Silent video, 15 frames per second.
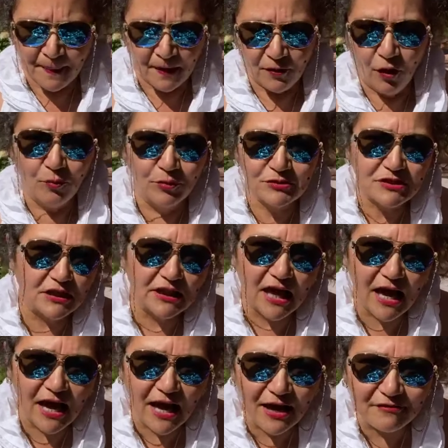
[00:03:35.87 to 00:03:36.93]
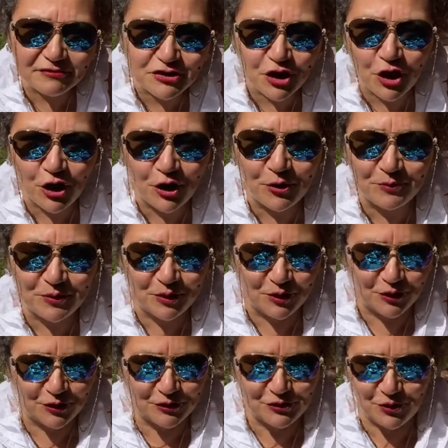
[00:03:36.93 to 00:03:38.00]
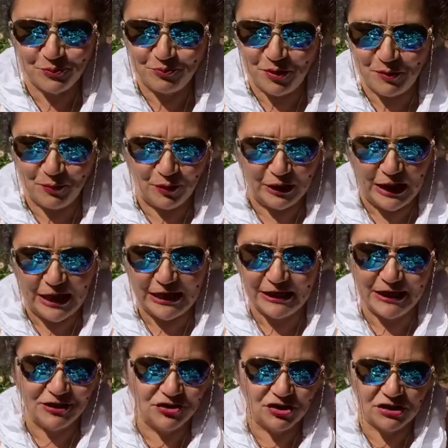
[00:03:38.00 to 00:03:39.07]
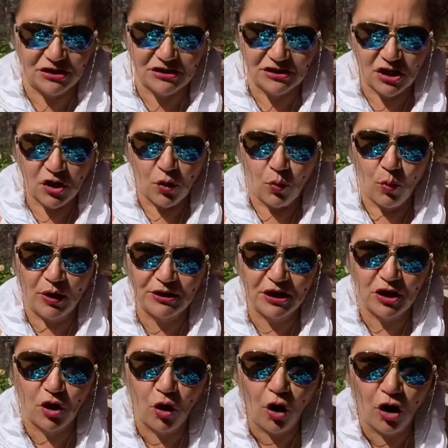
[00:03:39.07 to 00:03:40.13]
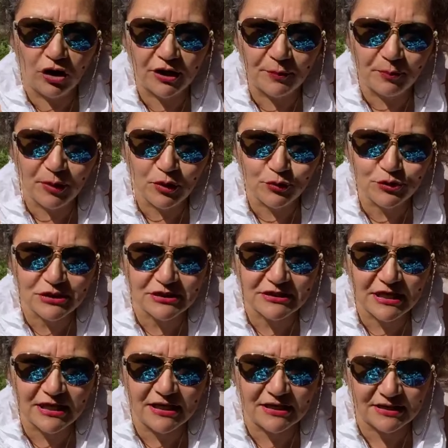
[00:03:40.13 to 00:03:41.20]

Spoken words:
almost a live term, you know? Because some people like it just what they call a blue steak.